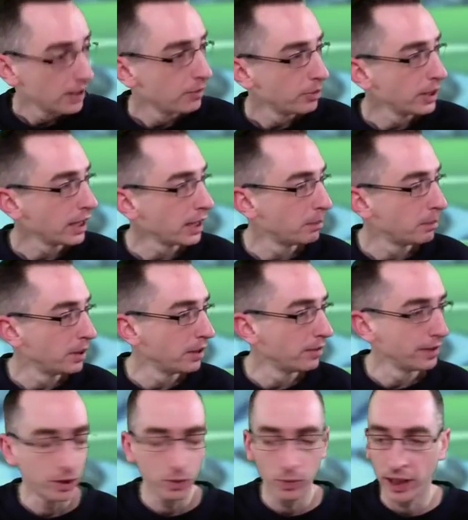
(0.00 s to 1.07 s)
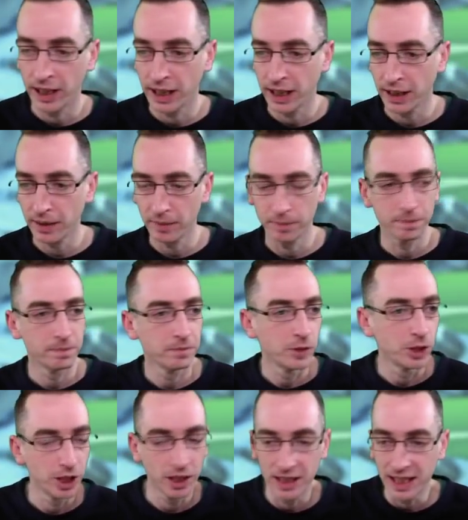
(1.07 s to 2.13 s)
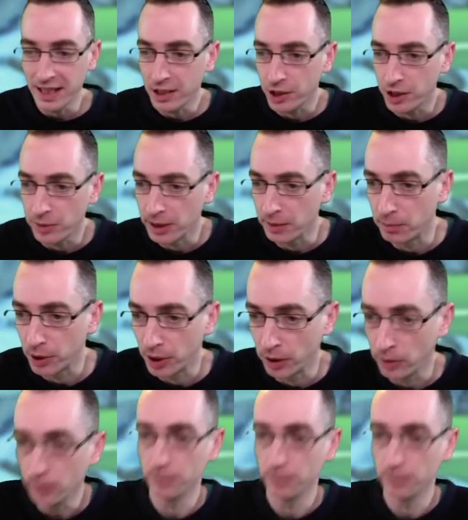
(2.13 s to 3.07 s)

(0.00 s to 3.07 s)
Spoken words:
we can get a perfect away here, which I didn't do in Pro.